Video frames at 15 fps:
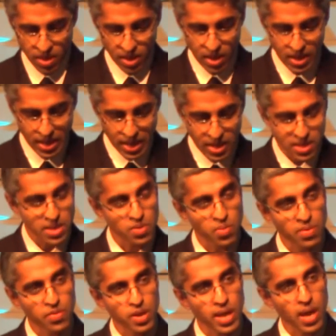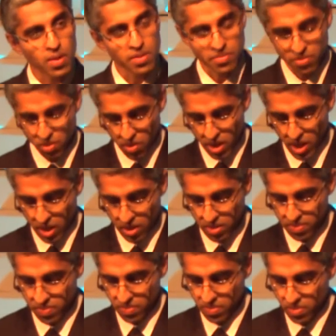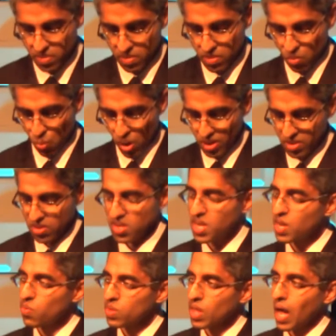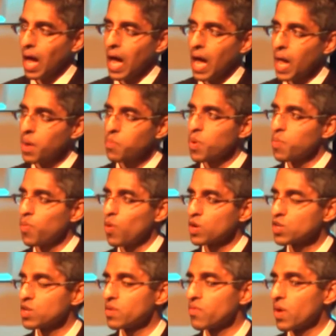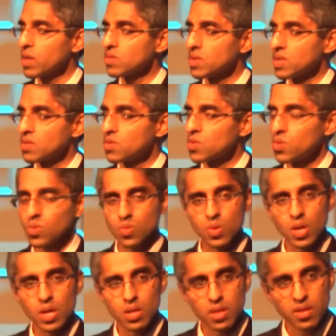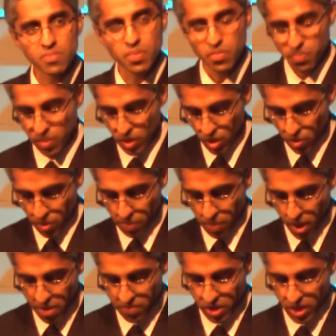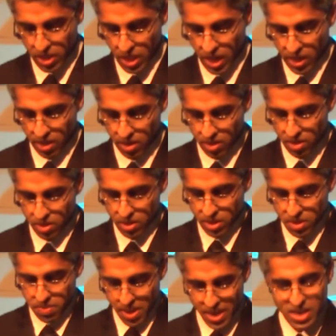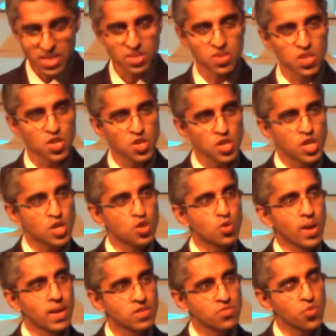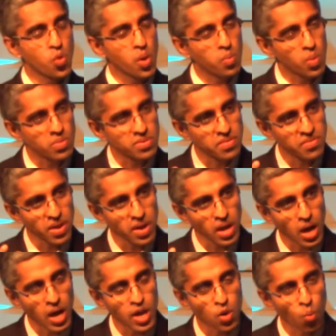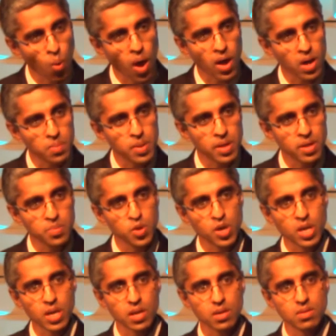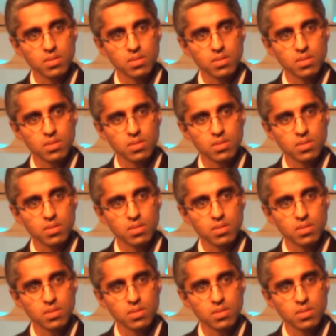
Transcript: In Indian River County, Florida, one city with a high proportion of residents who live below the poverty line made a decision to transform what was a very unwalkable community